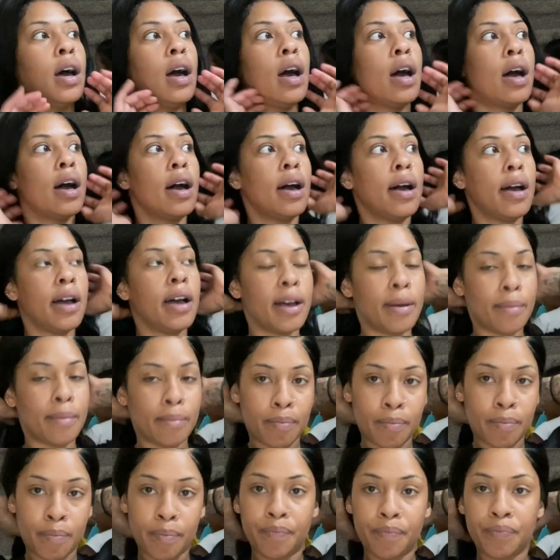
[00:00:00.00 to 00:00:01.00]

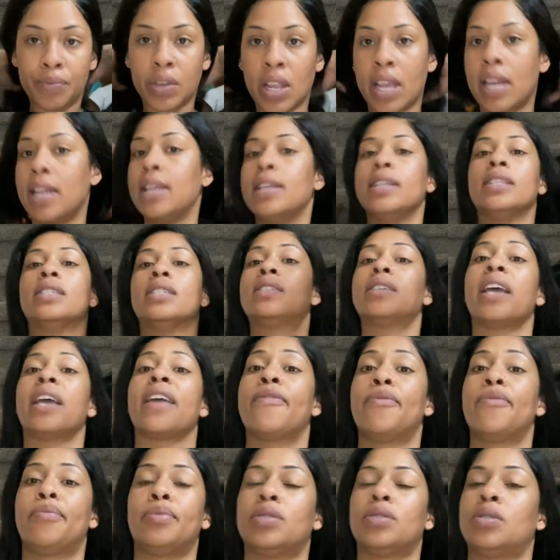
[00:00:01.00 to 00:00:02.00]
Um, in his safe
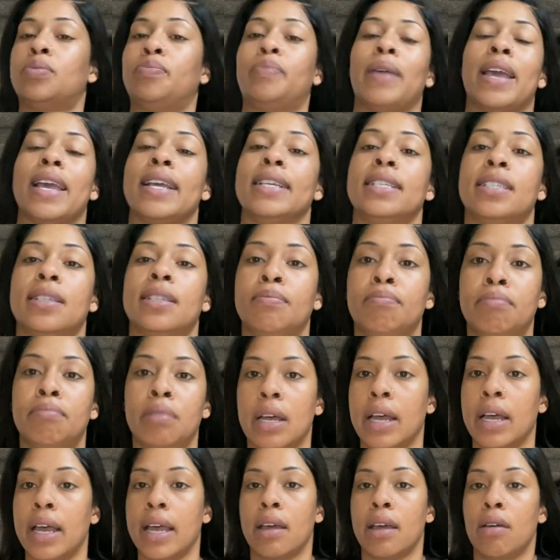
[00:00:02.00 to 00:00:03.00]
space,
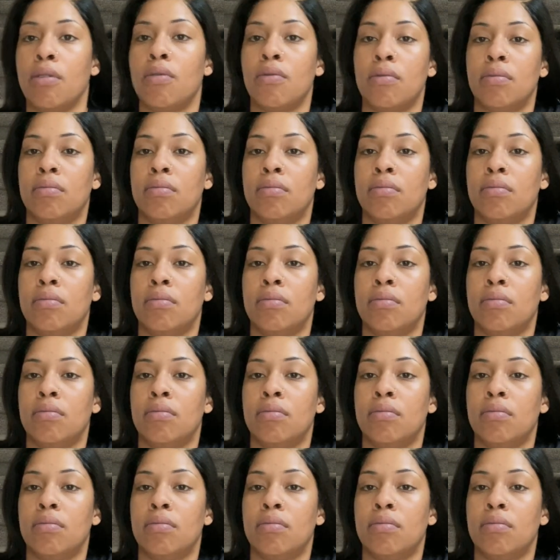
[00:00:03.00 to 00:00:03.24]
but